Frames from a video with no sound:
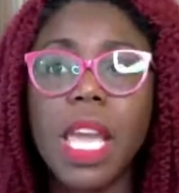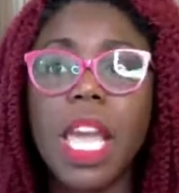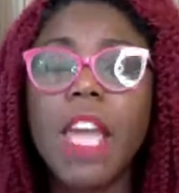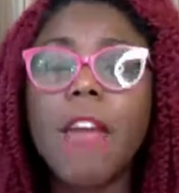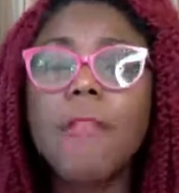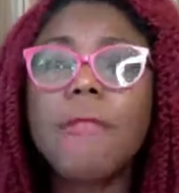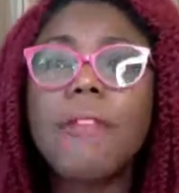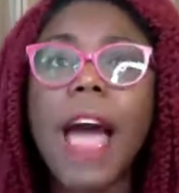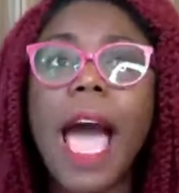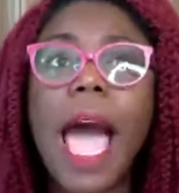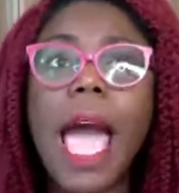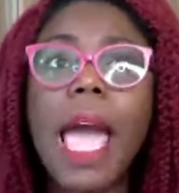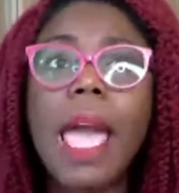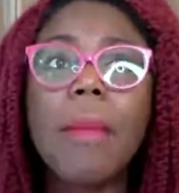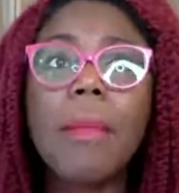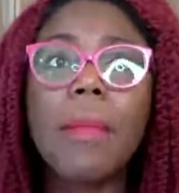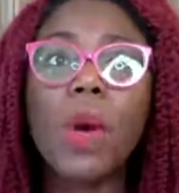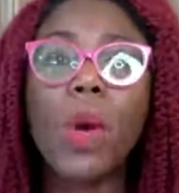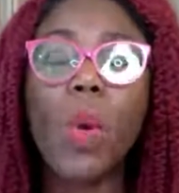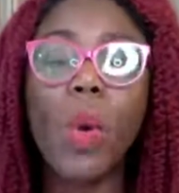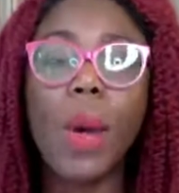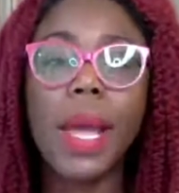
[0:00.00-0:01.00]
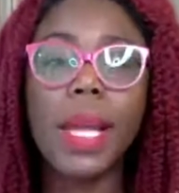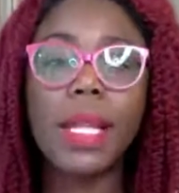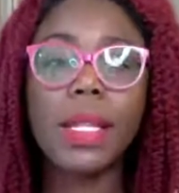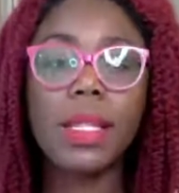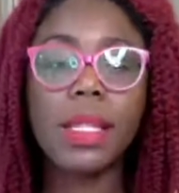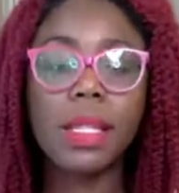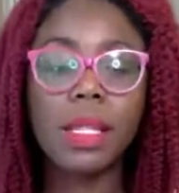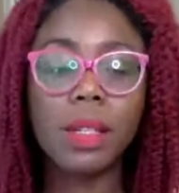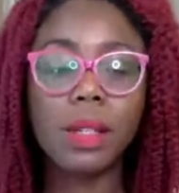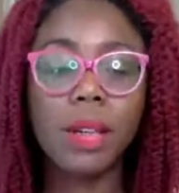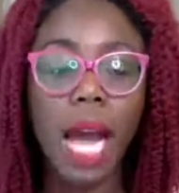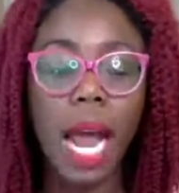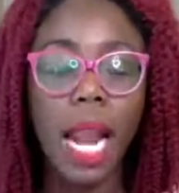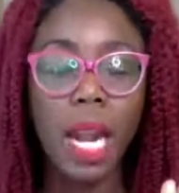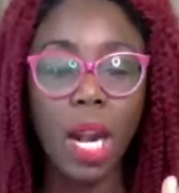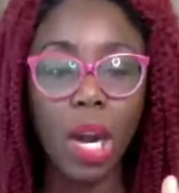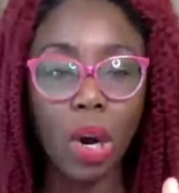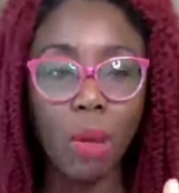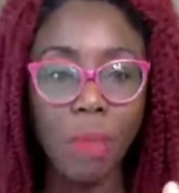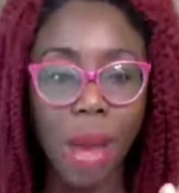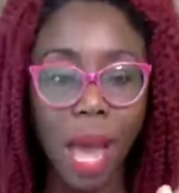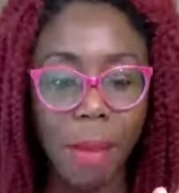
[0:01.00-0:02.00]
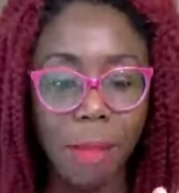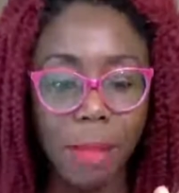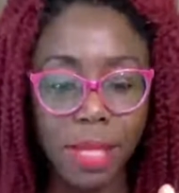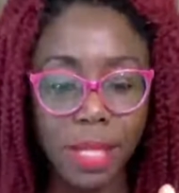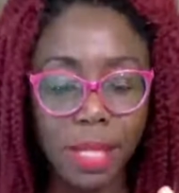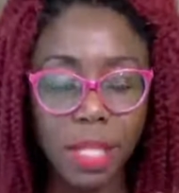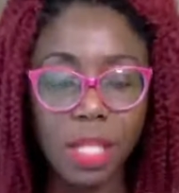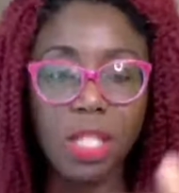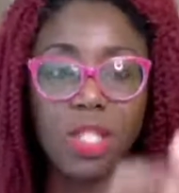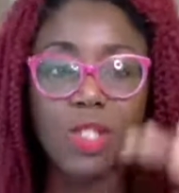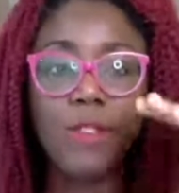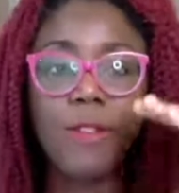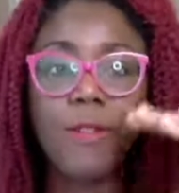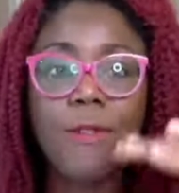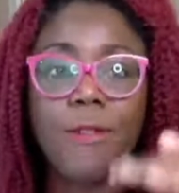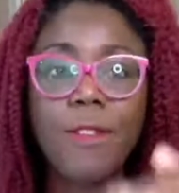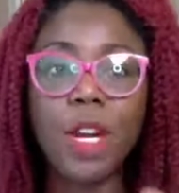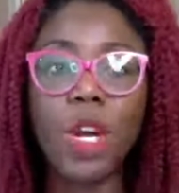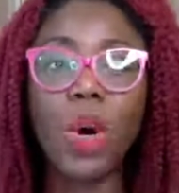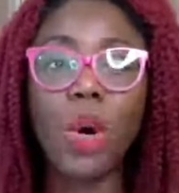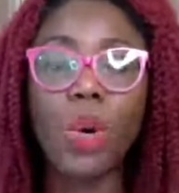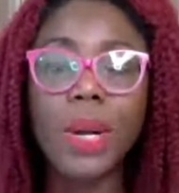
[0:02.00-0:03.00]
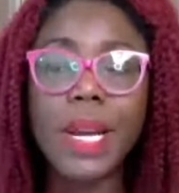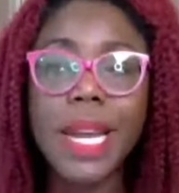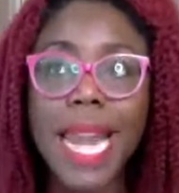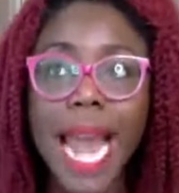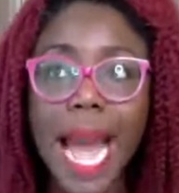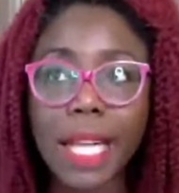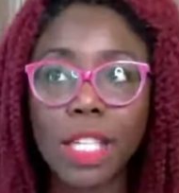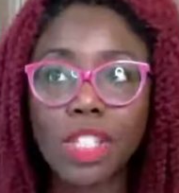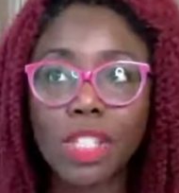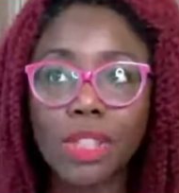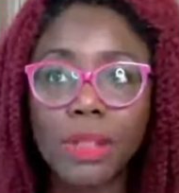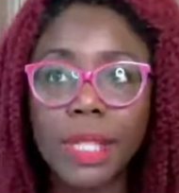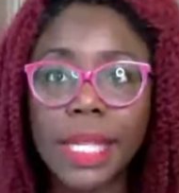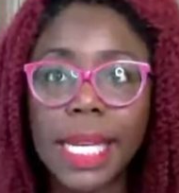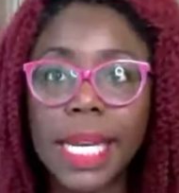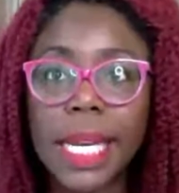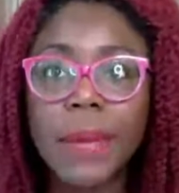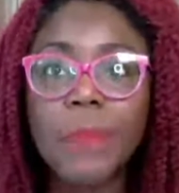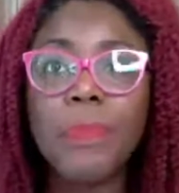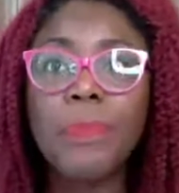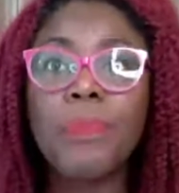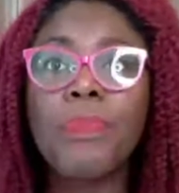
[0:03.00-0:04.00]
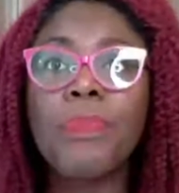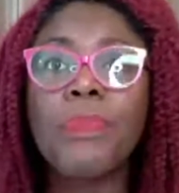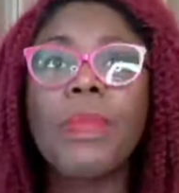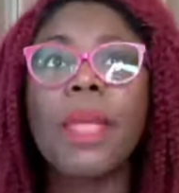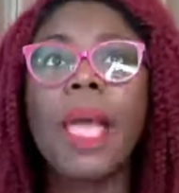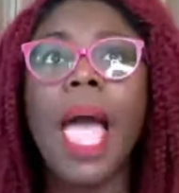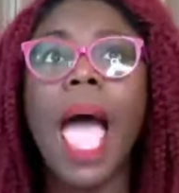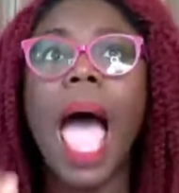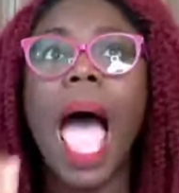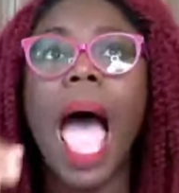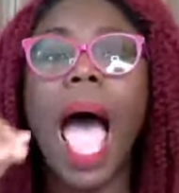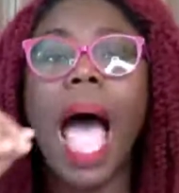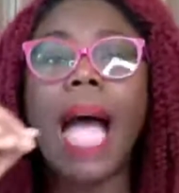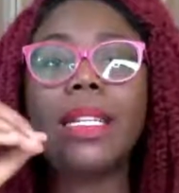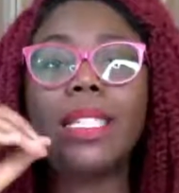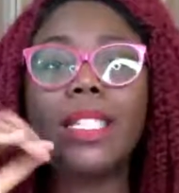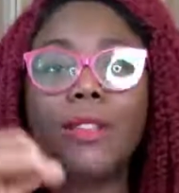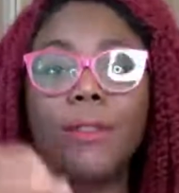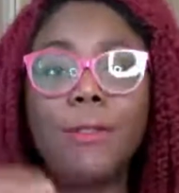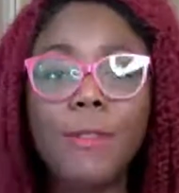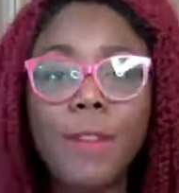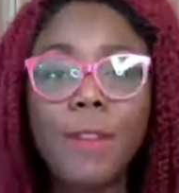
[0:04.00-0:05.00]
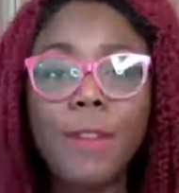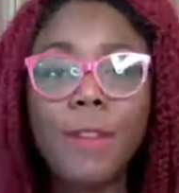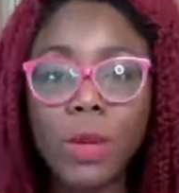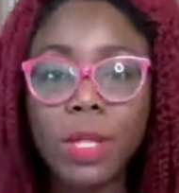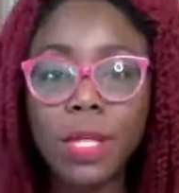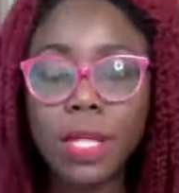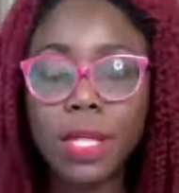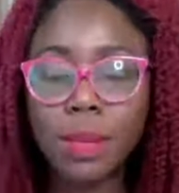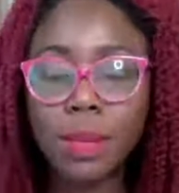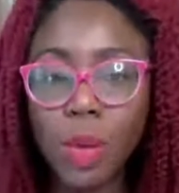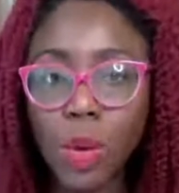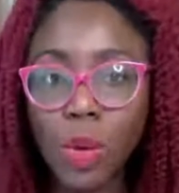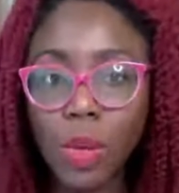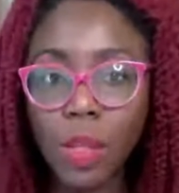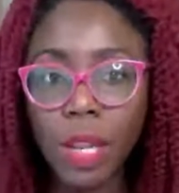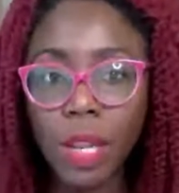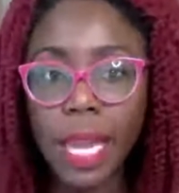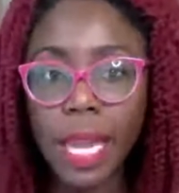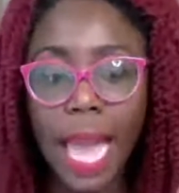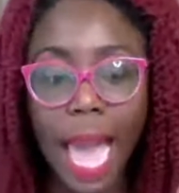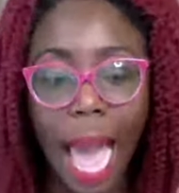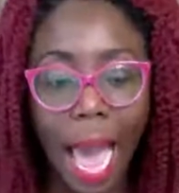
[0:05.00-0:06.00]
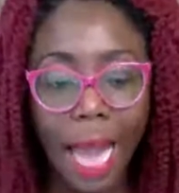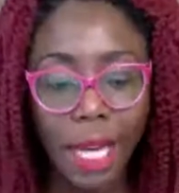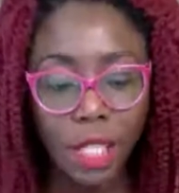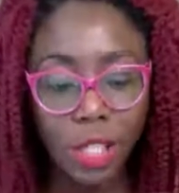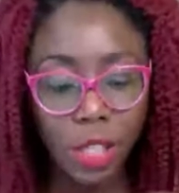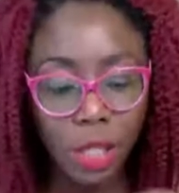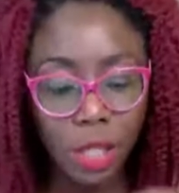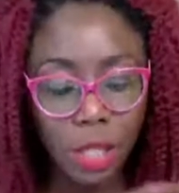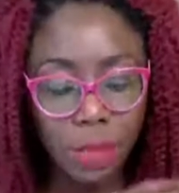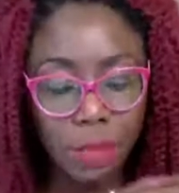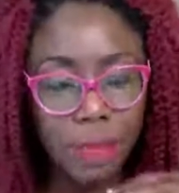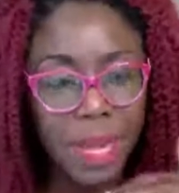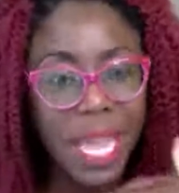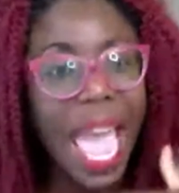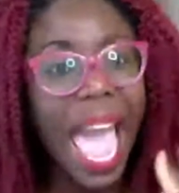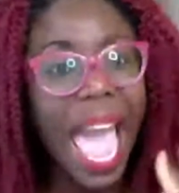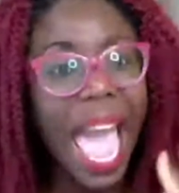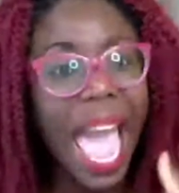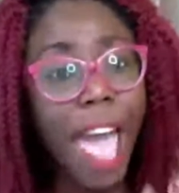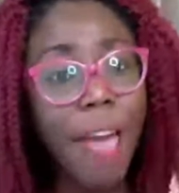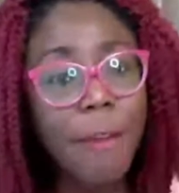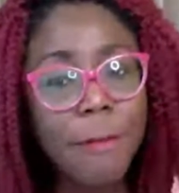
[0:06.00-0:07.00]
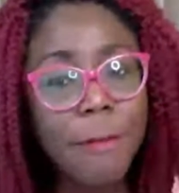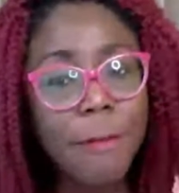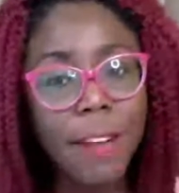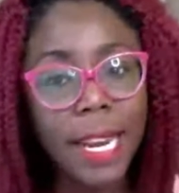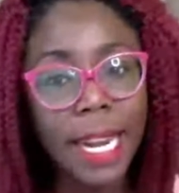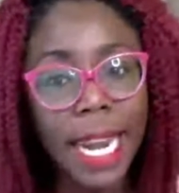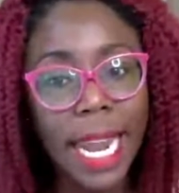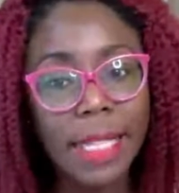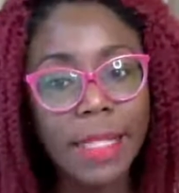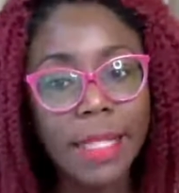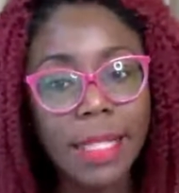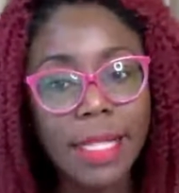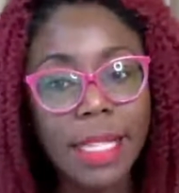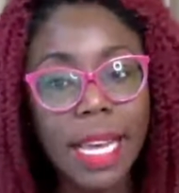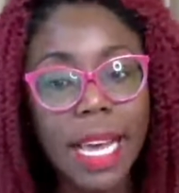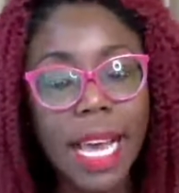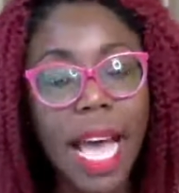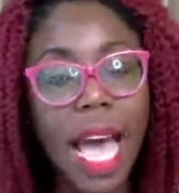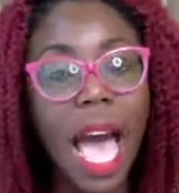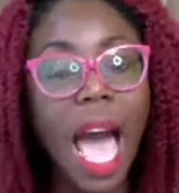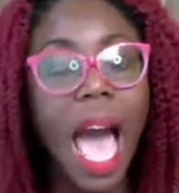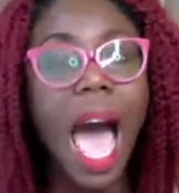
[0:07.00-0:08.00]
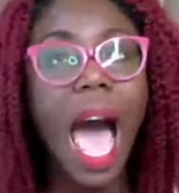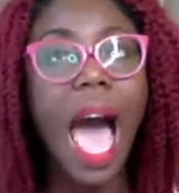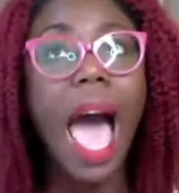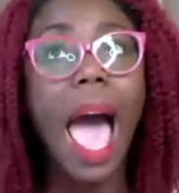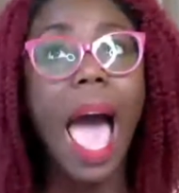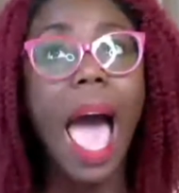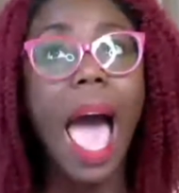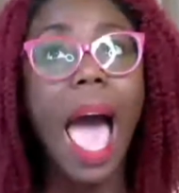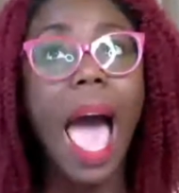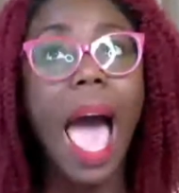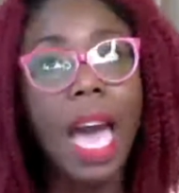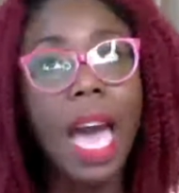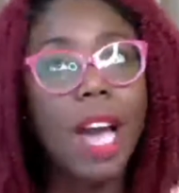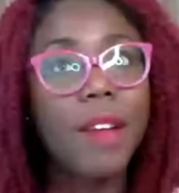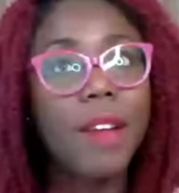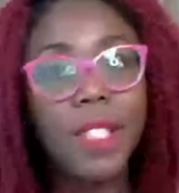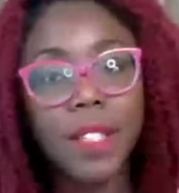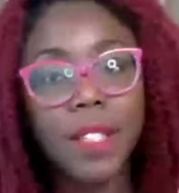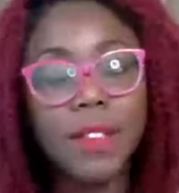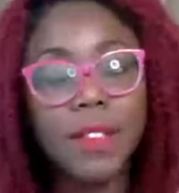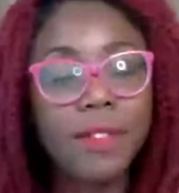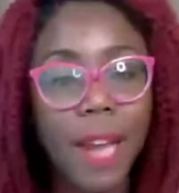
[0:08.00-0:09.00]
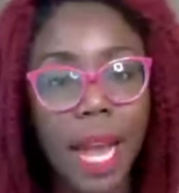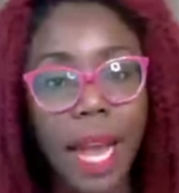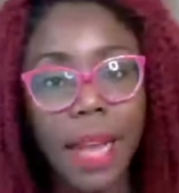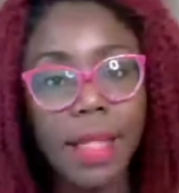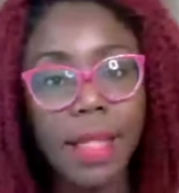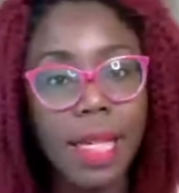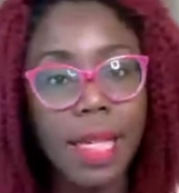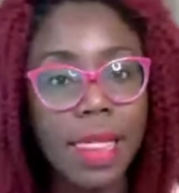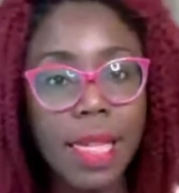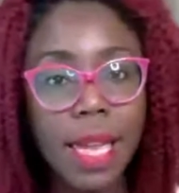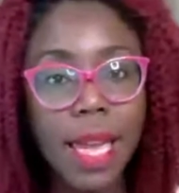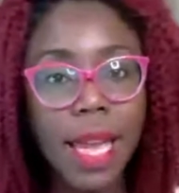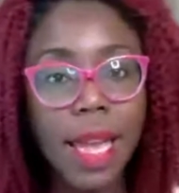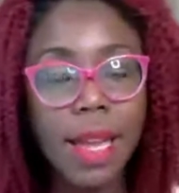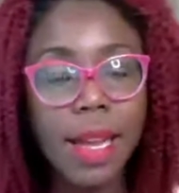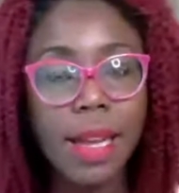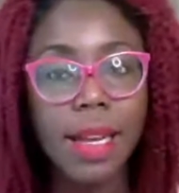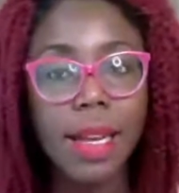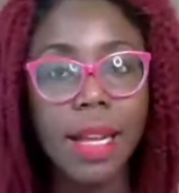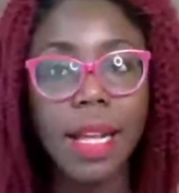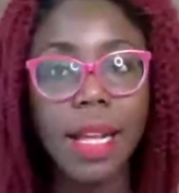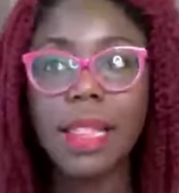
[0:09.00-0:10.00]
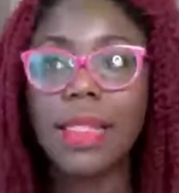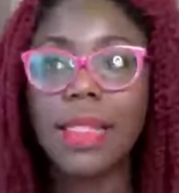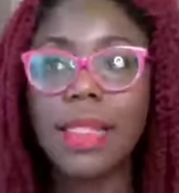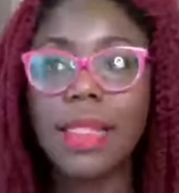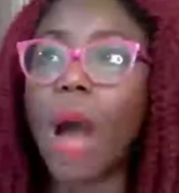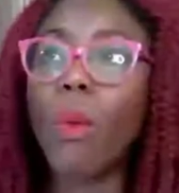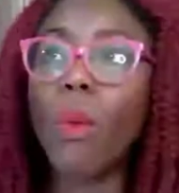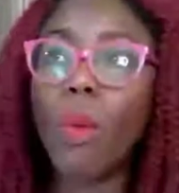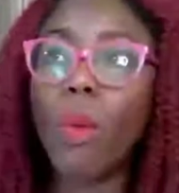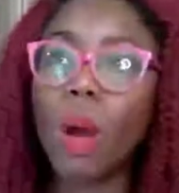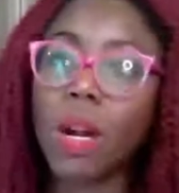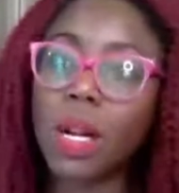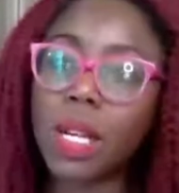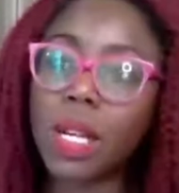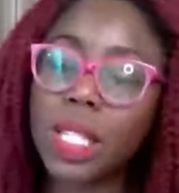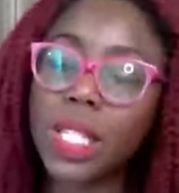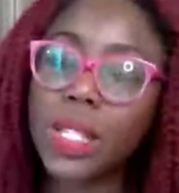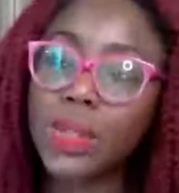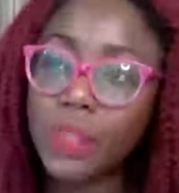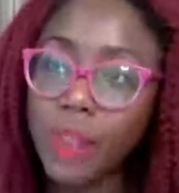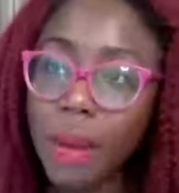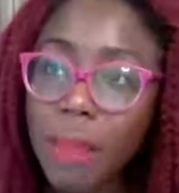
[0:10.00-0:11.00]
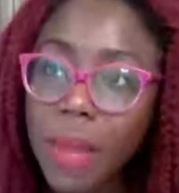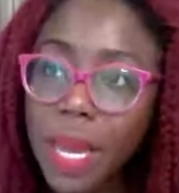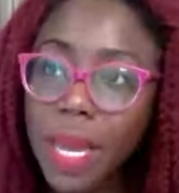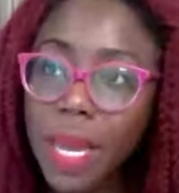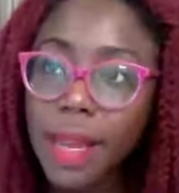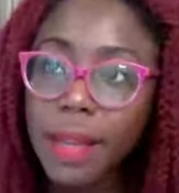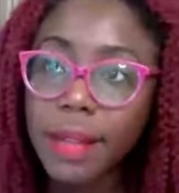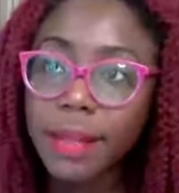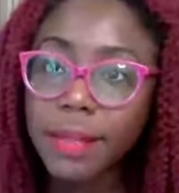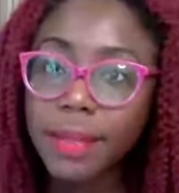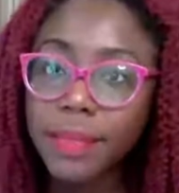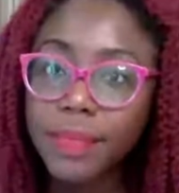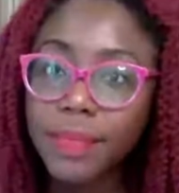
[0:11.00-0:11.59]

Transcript: if I'm going to allow my business to flow naturally and to flow smoothly and just be effortless, I have to find a thing that works for me.